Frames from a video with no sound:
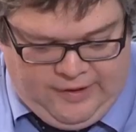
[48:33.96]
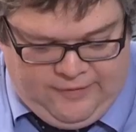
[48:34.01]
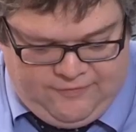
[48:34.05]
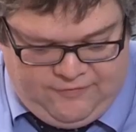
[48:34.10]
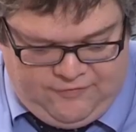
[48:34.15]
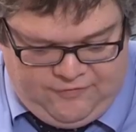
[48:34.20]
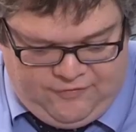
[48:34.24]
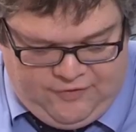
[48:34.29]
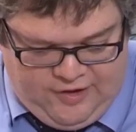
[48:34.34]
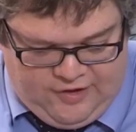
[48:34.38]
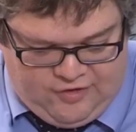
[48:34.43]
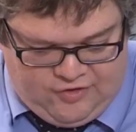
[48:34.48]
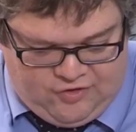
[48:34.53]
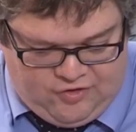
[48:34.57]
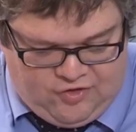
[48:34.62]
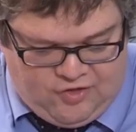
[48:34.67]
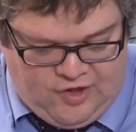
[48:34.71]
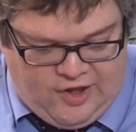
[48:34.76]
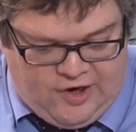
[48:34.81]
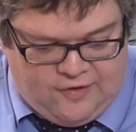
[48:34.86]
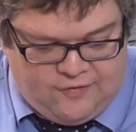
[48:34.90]
fixed
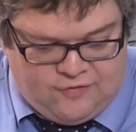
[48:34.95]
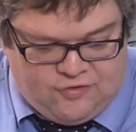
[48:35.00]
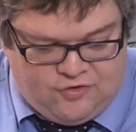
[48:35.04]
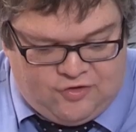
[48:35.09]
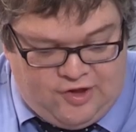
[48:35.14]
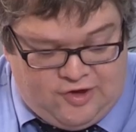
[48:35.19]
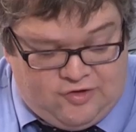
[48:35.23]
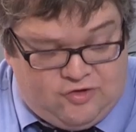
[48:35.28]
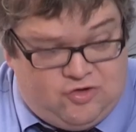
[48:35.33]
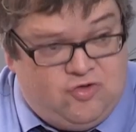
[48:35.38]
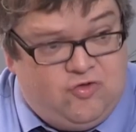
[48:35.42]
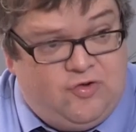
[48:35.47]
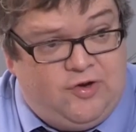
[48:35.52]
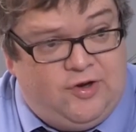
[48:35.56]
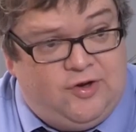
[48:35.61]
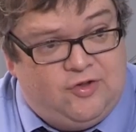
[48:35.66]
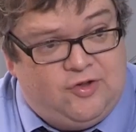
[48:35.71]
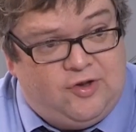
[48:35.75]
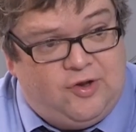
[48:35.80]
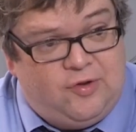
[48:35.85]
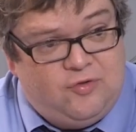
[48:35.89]
set of statutory
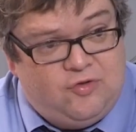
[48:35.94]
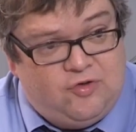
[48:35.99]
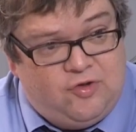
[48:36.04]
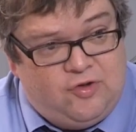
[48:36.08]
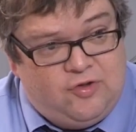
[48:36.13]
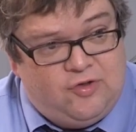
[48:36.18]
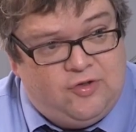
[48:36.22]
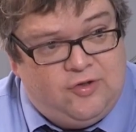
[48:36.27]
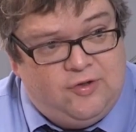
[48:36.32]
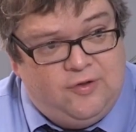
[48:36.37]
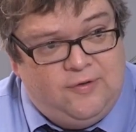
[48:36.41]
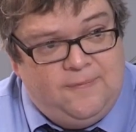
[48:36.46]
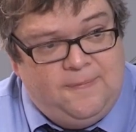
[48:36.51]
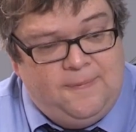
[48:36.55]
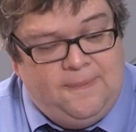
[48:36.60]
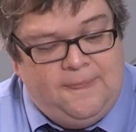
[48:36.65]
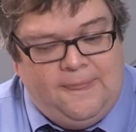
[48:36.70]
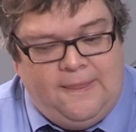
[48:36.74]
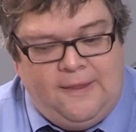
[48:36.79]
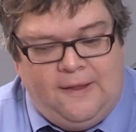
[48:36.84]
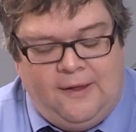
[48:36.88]
disclosures
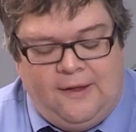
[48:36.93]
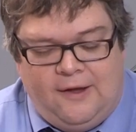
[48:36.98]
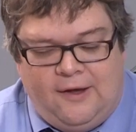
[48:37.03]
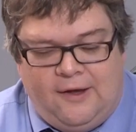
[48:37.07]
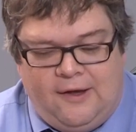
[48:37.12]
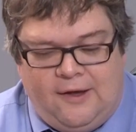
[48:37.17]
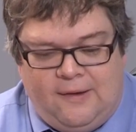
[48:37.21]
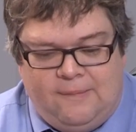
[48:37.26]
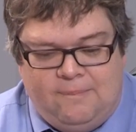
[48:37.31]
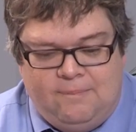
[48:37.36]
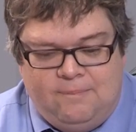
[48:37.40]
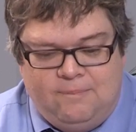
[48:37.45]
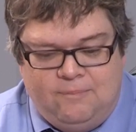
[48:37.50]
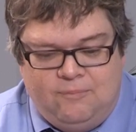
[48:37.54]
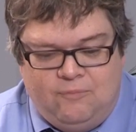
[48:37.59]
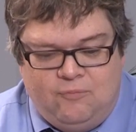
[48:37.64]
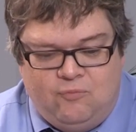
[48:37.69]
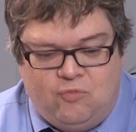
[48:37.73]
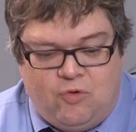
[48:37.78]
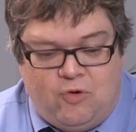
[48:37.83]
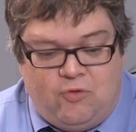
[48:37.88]

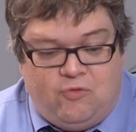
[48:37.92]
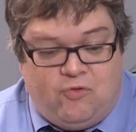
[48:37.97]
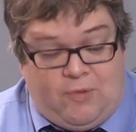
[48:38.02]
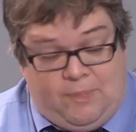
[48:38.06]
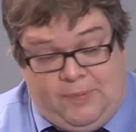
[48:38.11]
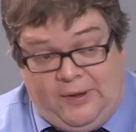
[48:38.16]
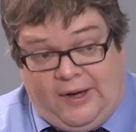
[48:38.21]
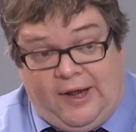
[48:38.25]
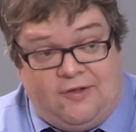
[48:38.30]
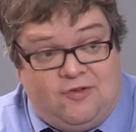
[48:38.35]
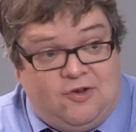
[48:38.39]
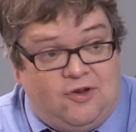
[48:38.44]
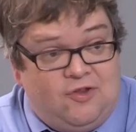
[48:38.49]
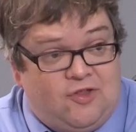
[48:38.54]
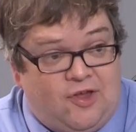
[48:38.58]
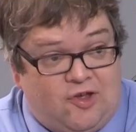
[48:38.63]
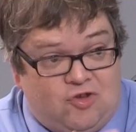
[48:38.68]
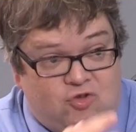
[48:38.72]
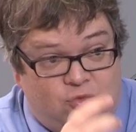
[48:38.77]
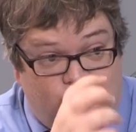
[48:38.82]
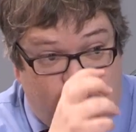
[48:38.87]
replicated in
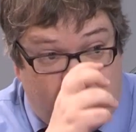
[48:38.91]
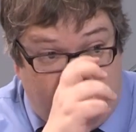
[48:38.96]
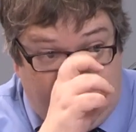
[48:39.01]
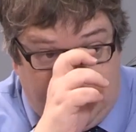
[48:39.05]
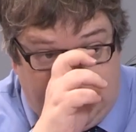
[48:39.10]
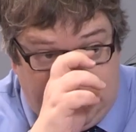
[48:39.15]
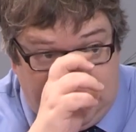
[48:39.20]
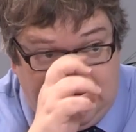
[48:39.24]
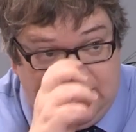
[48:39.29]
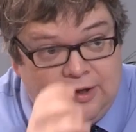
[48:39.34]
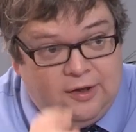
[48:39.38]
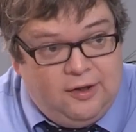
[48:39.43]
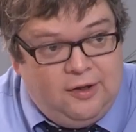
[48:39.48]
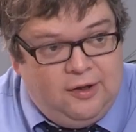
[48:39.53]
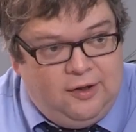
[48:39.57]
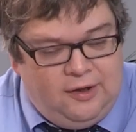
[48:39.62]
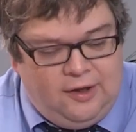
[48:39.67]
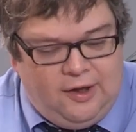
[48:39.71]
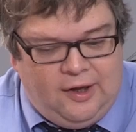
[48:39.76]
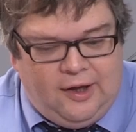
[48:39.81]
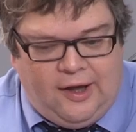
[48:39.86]
section 1A,
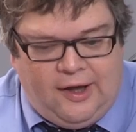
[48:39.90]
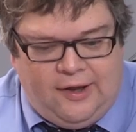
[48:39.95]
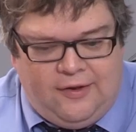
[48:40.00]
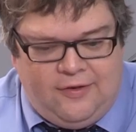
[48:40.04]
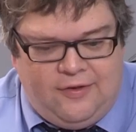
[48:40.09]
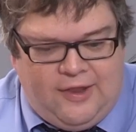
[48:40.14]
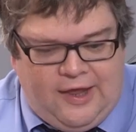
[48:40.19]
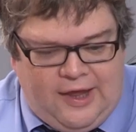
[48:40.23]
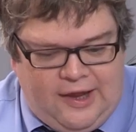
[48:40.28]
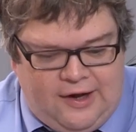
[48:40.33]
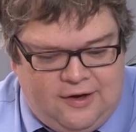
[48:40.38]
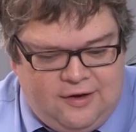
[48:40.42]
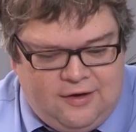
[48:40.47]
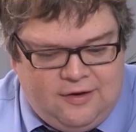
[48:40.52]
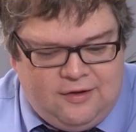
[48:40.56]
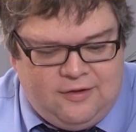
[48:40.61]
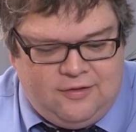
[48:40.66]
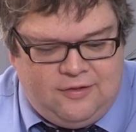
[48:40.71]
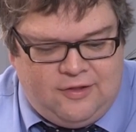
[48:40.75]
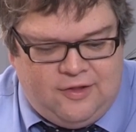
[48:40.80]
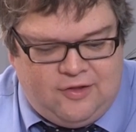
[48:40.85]
and then
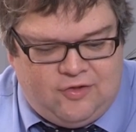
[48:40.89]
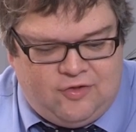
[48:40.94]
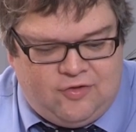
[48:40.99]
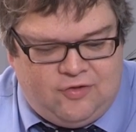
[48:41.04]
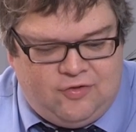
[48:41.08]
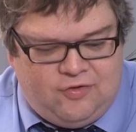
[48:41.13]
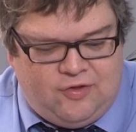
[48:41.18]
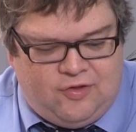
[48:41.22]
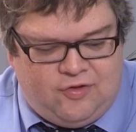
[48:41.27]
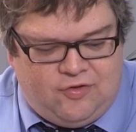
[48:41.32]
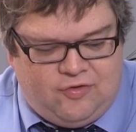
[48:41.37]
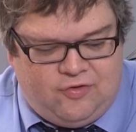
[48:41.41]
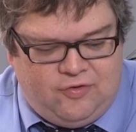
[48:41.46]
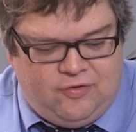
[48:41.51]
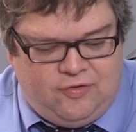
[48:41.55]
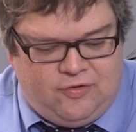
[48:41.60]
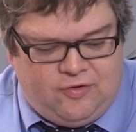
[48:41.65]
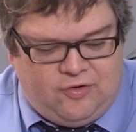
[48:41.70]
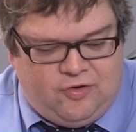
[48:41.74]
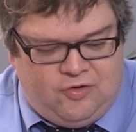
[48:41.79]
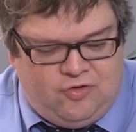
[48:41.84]
this
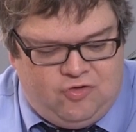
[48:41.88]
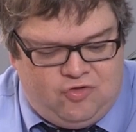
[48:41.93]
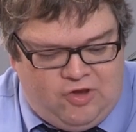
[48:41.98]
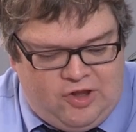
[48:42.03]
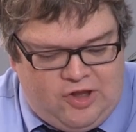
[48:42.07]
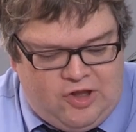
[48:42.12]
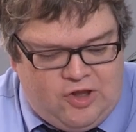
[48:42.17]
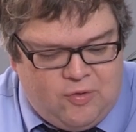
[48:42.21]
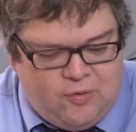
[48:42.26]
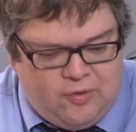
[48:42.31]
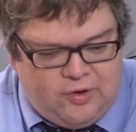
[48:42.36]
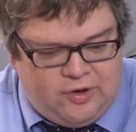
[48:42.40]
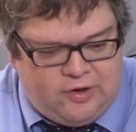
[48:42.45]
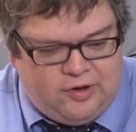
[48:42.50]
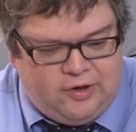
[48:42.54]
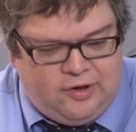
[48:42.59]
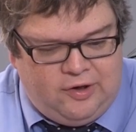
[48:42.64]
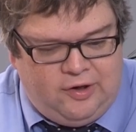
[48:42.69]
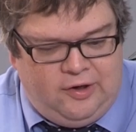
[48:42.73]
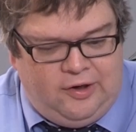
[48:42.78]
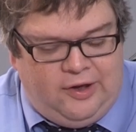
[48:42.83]
continued
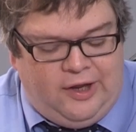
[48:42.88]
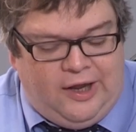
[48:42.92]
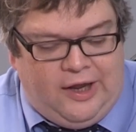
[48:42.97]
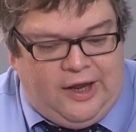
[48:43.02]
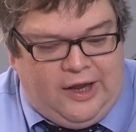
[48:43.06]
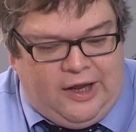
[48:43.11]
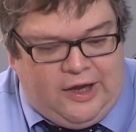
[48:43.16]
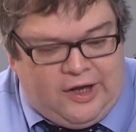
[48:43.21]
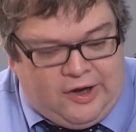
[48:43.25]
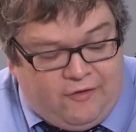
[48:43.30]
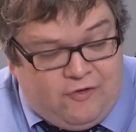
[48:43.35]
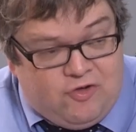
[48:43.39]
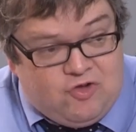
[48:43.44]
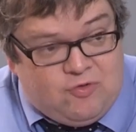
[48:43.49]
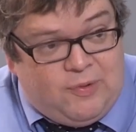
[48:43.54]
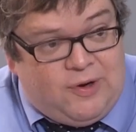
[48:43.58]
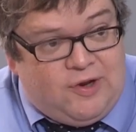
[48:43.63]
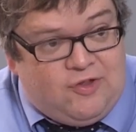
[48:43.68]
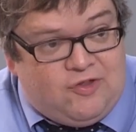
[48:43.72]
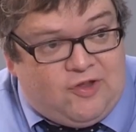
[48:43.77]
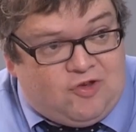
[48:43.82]

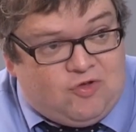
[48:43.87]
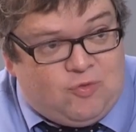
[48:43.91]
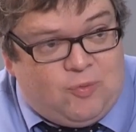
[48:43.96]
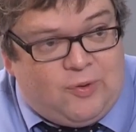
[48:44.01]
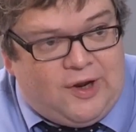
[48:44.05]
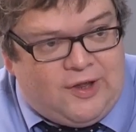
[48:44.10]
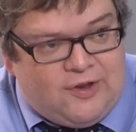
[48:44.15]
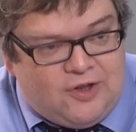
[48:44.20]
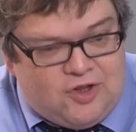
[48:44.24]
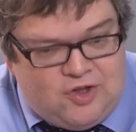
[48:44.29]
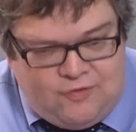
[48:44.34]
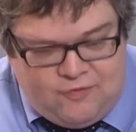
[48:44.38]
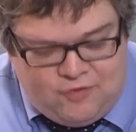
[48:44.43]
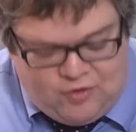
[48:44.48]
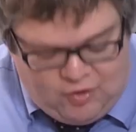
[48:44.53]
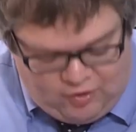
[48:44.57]
encouragement in section 1A that you've